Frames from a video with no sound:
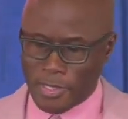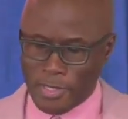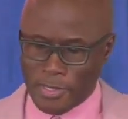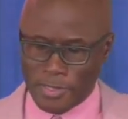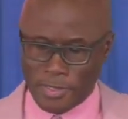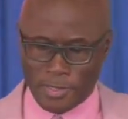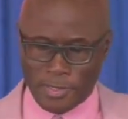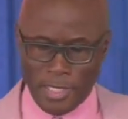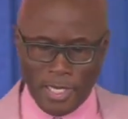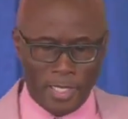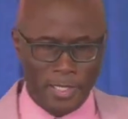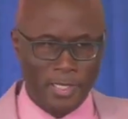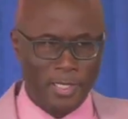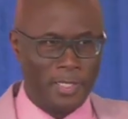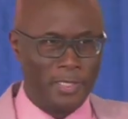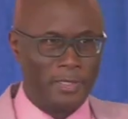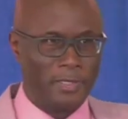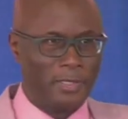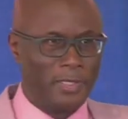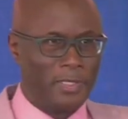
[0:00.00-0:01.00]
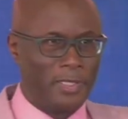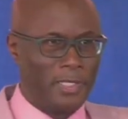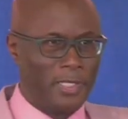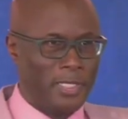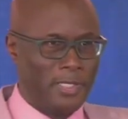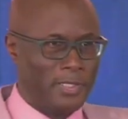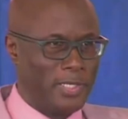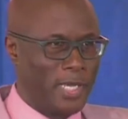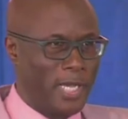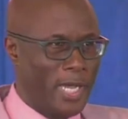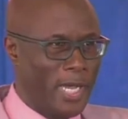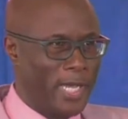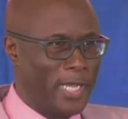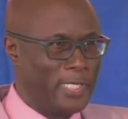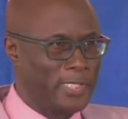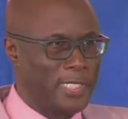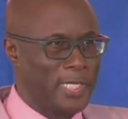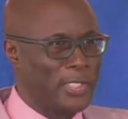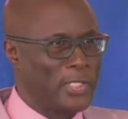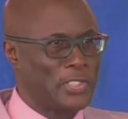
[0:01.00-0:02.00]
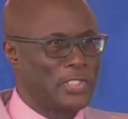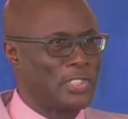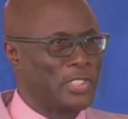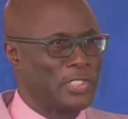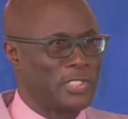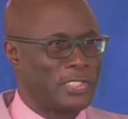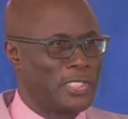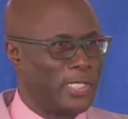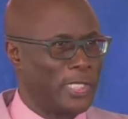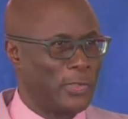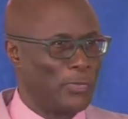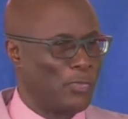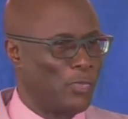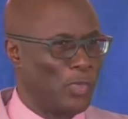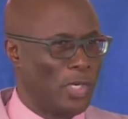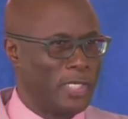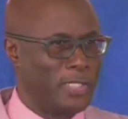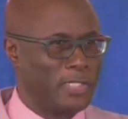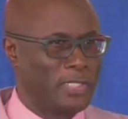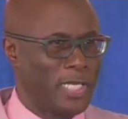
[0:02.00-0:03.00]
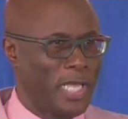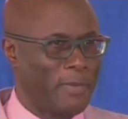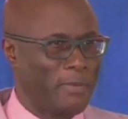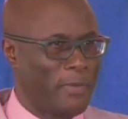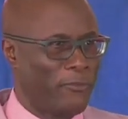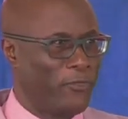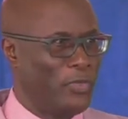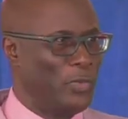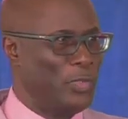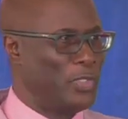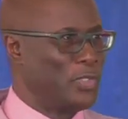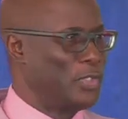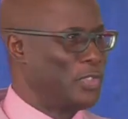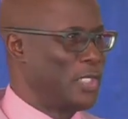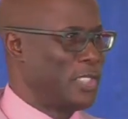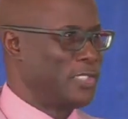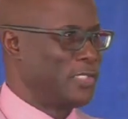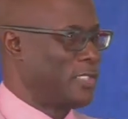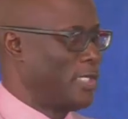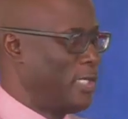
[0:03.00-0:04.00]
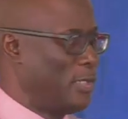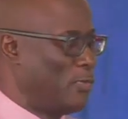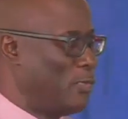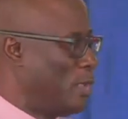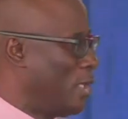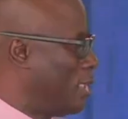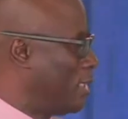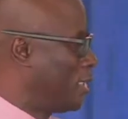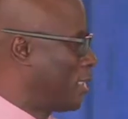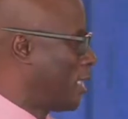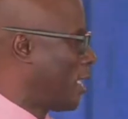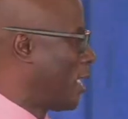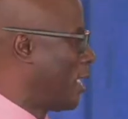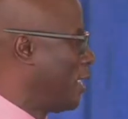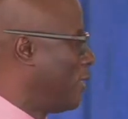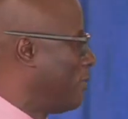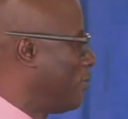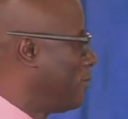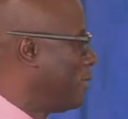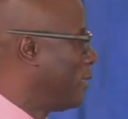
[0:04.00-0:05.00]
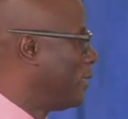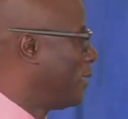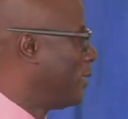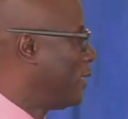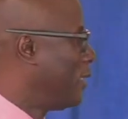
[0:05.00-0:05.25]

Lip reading: Hosanna in the highest. Let us just sing it one time. I feel we could just sing it one time.